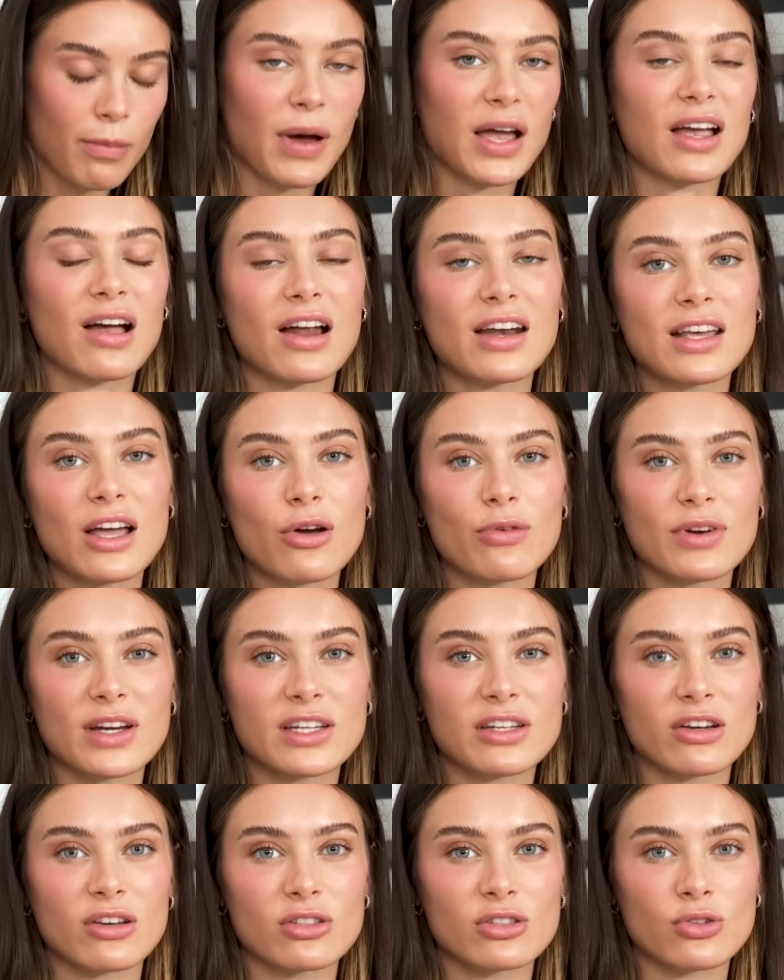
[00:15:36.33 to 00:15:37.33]
By cutting out
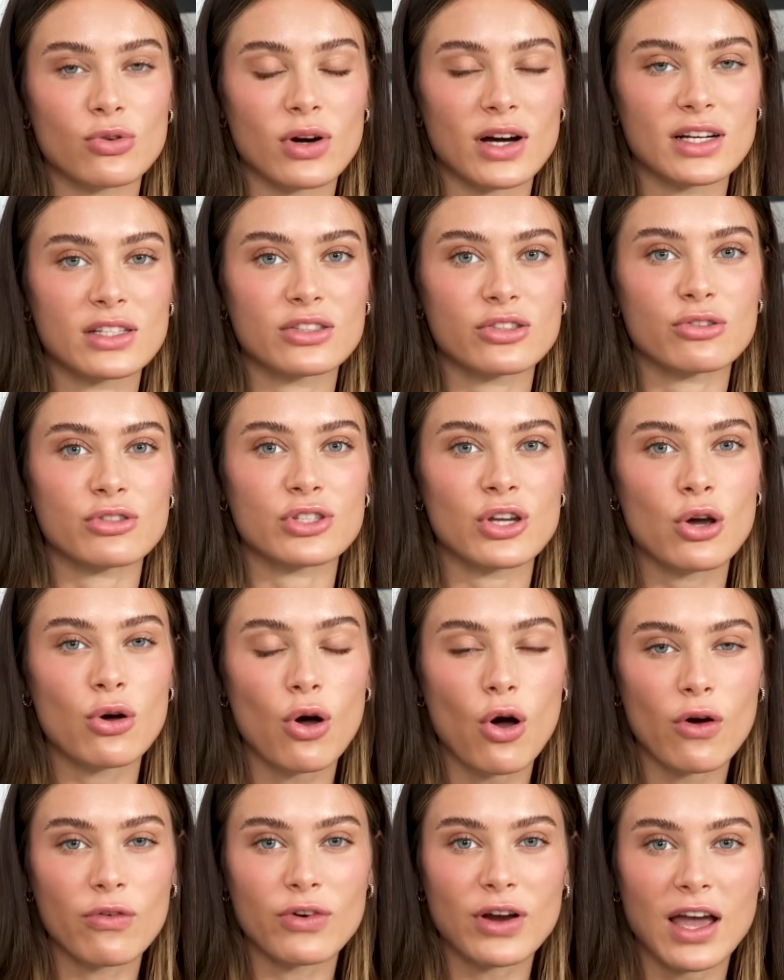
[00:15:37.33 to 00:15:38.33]
retail stores, there's no
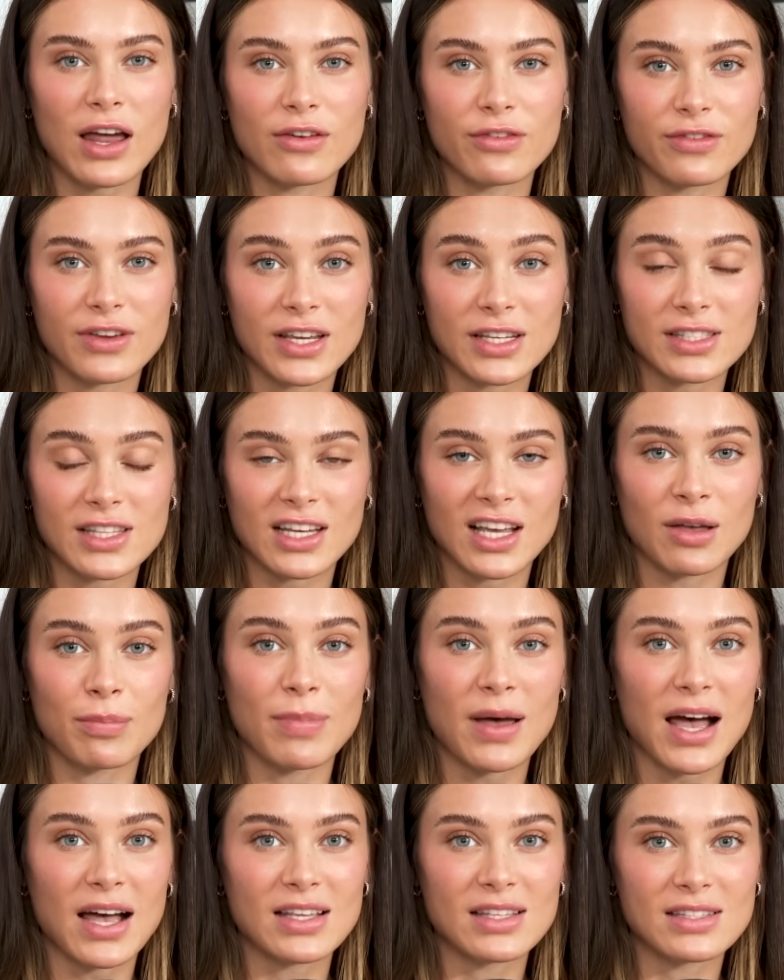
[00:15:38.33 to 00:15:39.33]
overhead fees that get
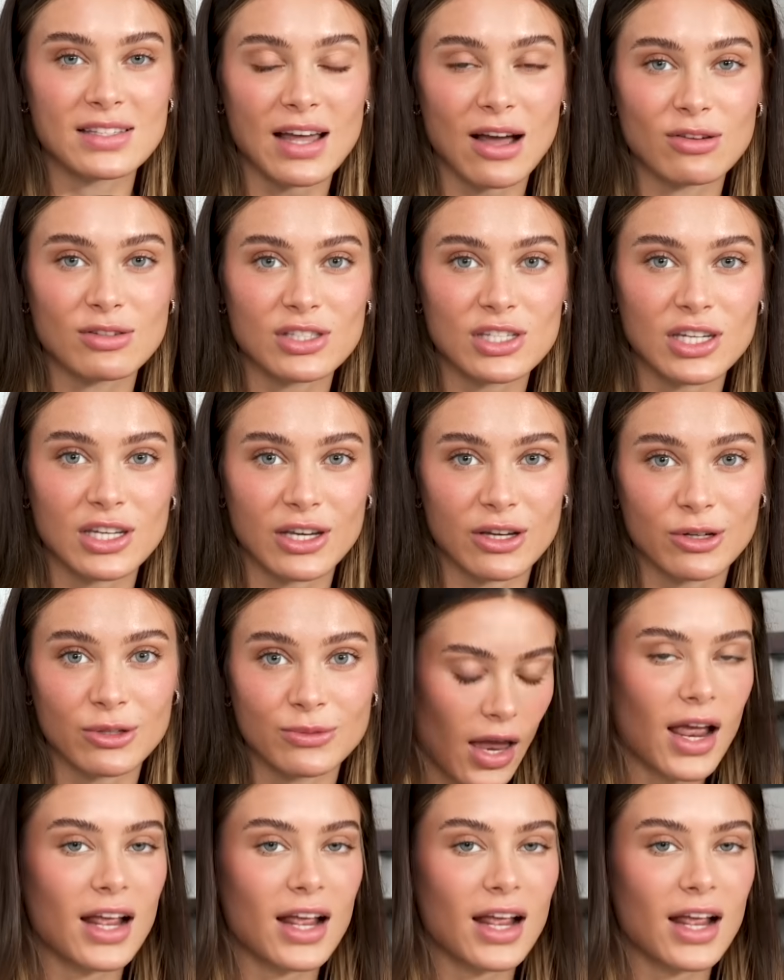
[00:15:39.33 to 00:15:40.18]
passed down to you.